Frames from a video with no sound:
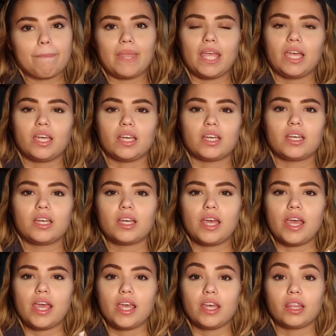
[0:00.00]
like
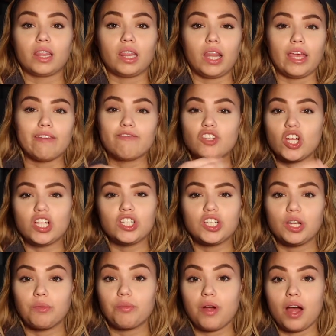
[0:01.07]
a
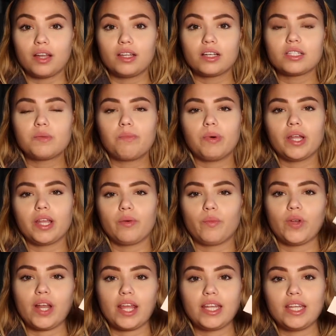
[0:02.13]
life-changing product, but
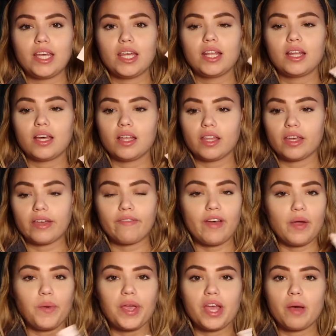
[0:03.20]
when I need, like if
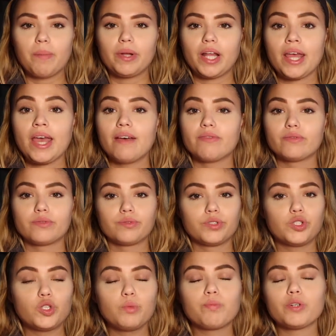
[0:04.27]
I wake up and I have
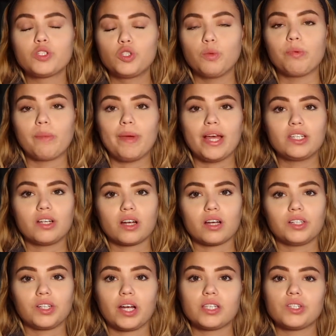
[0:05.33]
super bad dark
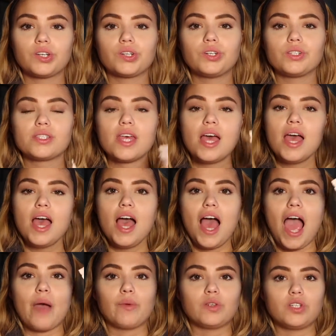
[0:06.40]
under eye circles,
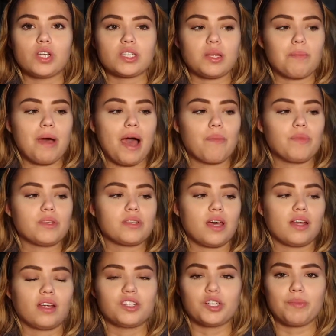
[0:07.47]
I will just pop this
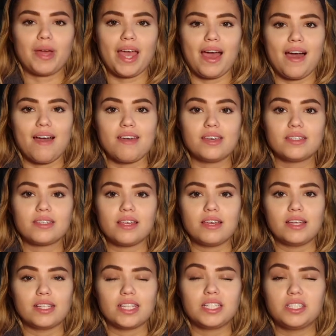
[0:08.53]
on under my eyes,
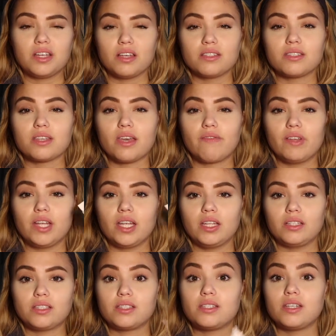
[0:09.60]
and it does give an
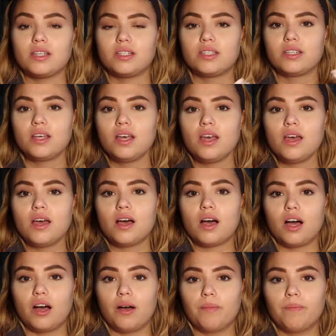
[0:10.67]
instant
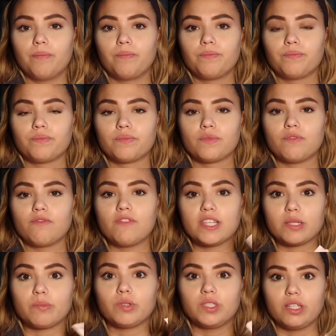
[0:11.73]

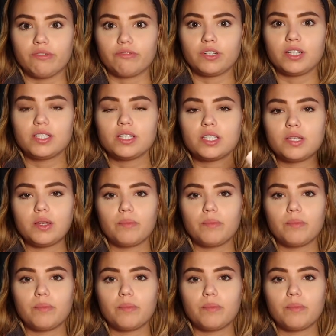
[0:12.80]
visible difference.